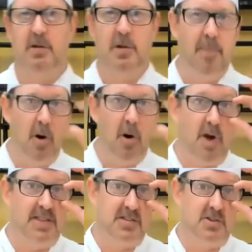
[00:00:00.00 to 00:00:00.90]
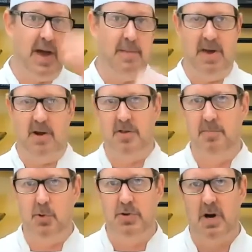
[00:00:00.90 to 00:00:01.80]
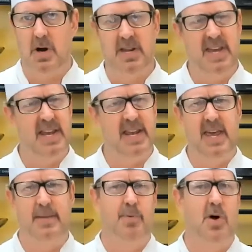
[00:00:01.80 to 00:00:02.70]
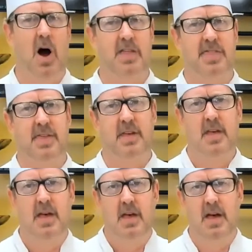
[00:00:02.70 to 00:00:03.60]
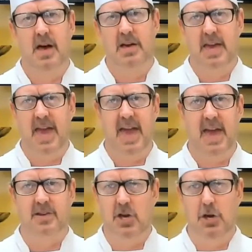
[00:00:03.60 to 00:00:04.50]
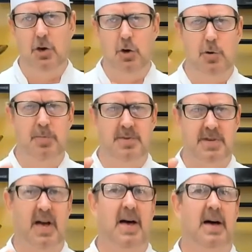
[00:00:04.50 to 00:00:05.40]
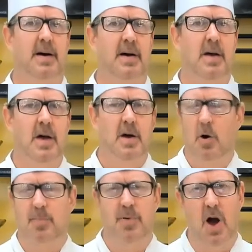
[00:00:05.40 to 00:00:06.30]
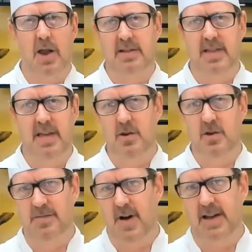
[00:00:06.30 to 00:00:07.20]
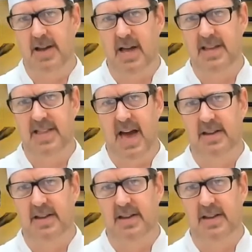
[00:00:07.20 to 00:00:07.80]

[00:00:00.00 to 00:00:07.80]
broth is great, better than bouillon. Any broth, canned, cubed, or product that you can find like that,